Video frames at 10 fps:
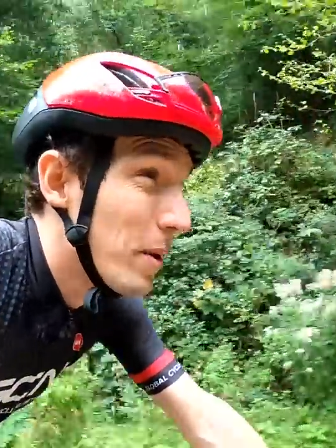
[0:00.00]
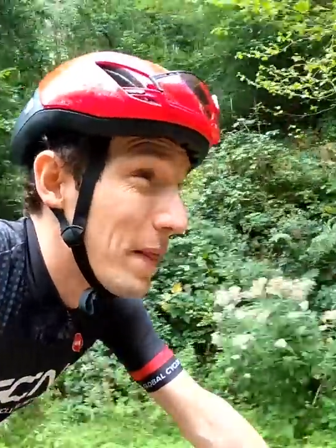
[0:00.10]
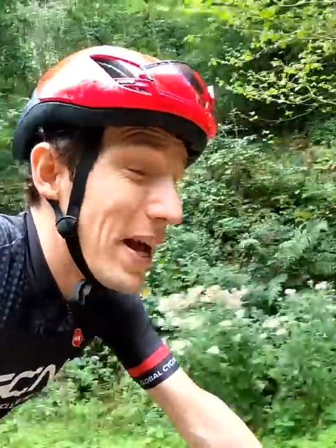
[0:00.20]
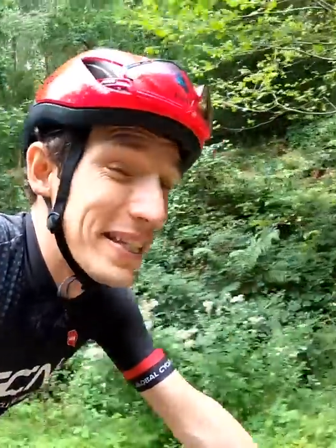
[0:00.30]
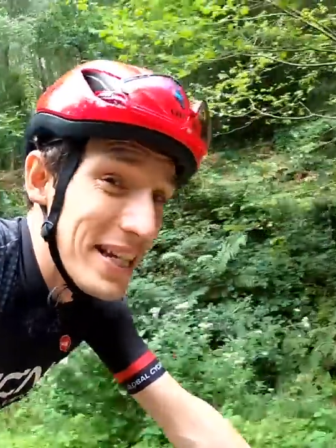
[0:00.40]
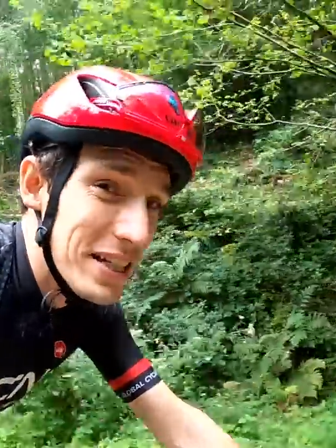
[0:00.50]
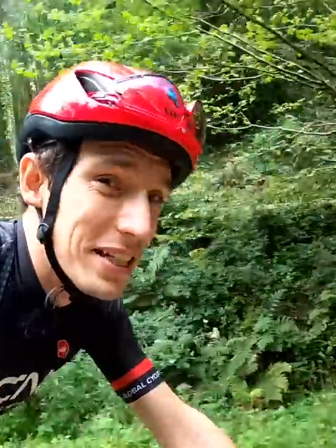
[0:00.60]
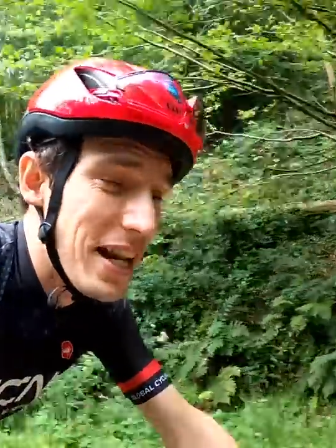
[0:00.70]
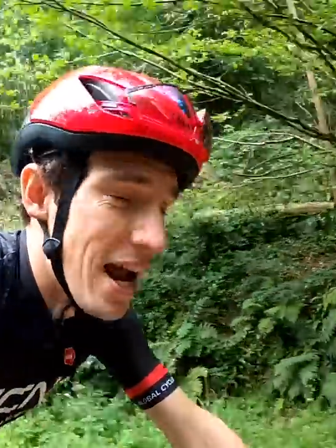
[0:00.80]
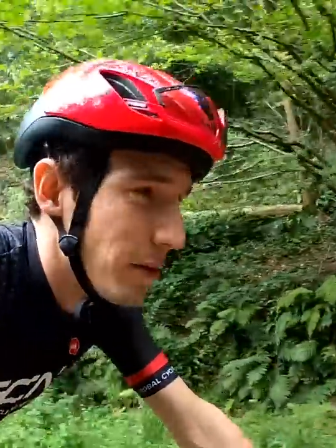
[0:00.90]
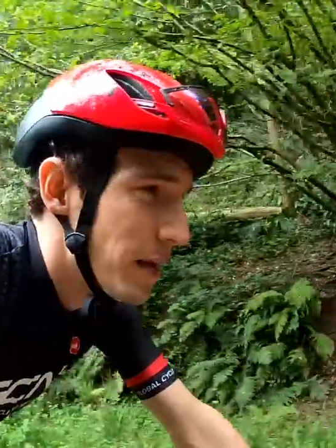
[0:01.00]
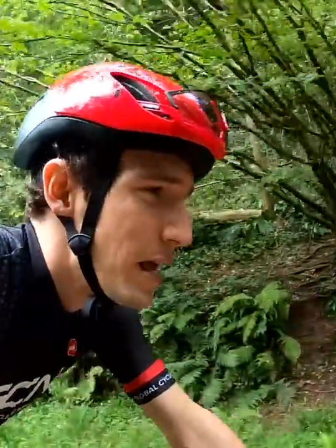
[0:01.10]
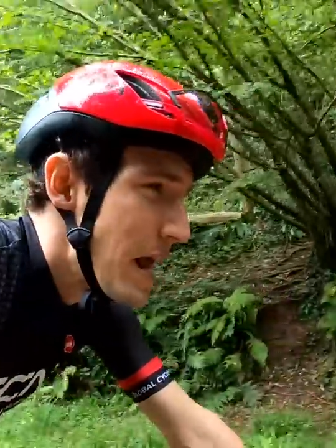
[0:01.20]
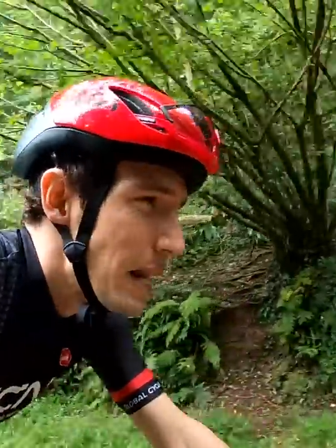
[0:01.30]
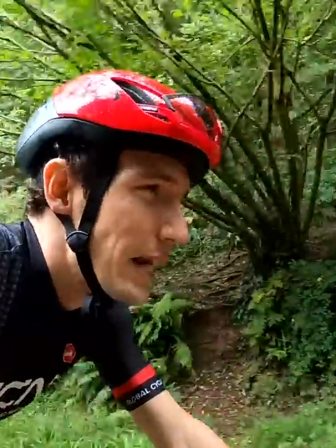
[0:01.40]
but that does sound
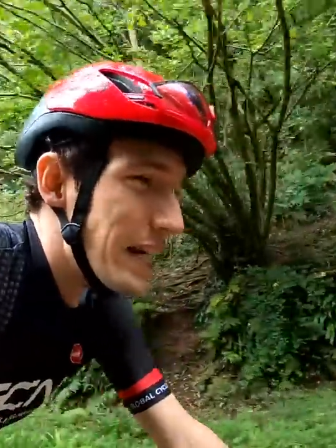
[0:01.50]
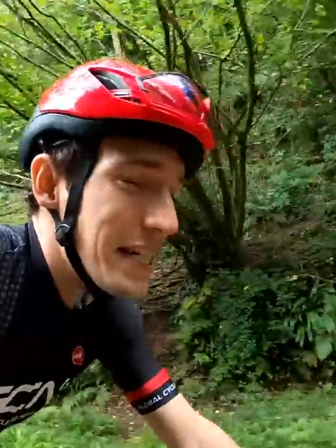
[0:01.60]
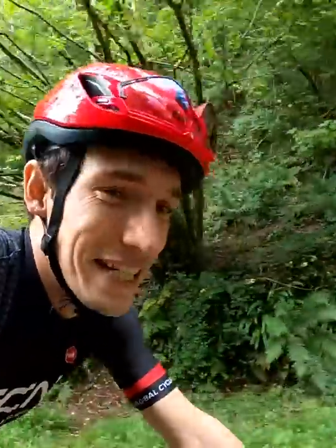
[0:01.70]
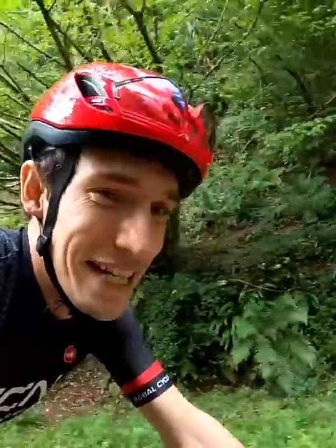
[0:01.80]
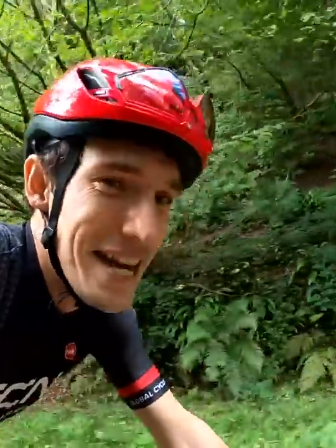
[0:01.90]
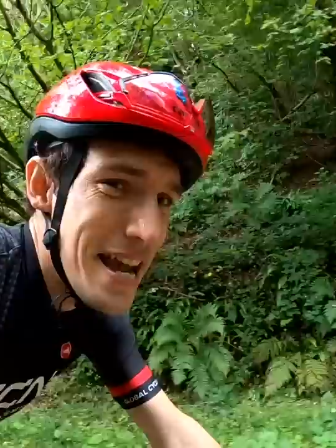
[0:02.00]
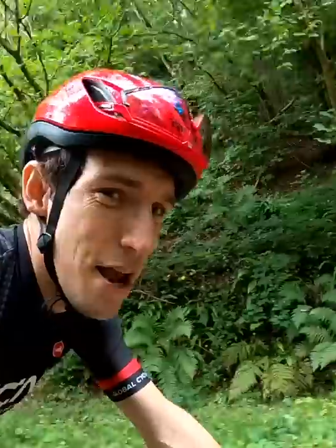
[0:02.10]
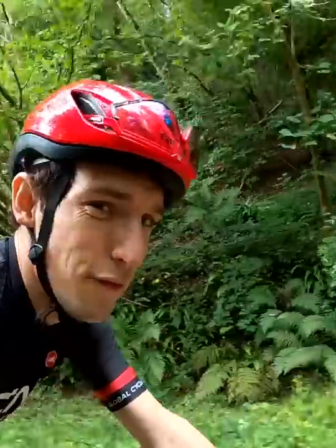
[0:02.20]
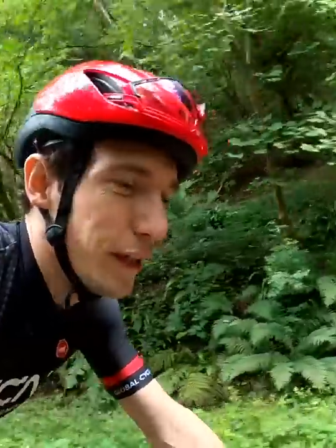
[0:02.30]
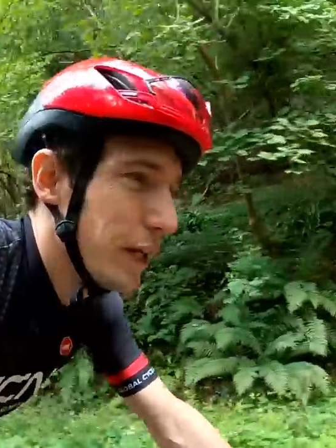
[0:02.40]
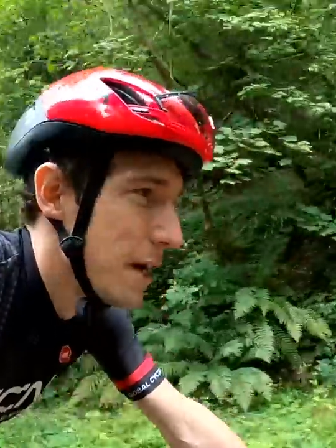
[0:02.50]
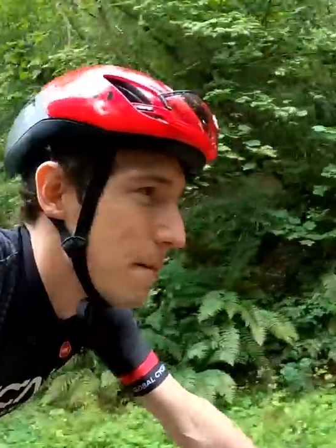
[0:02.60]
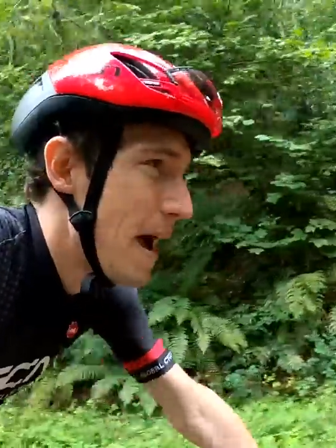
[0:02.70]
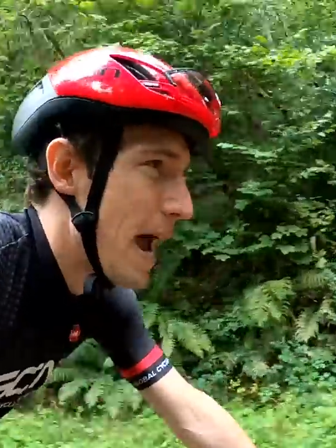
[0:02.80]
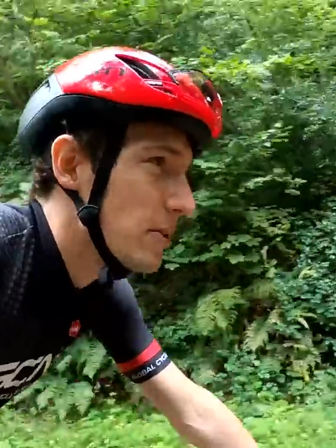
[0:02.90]
like a significant
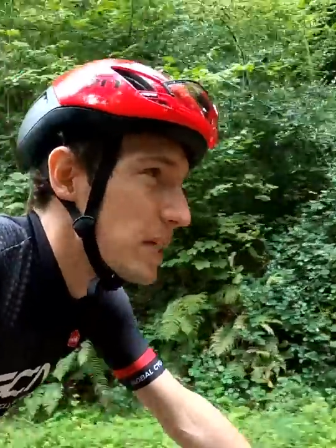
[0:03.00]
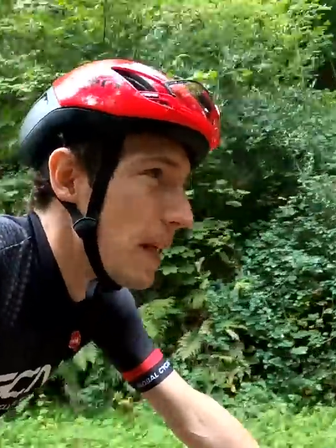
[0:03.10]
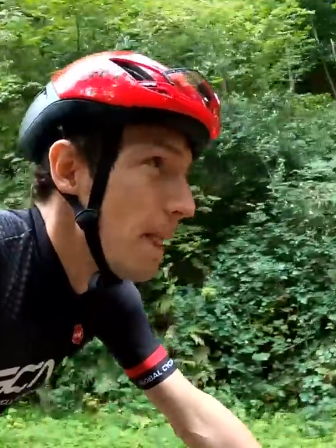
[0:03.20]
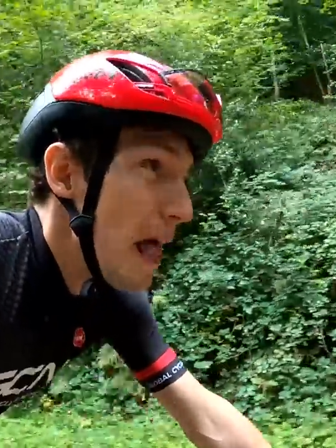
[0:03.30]
amount.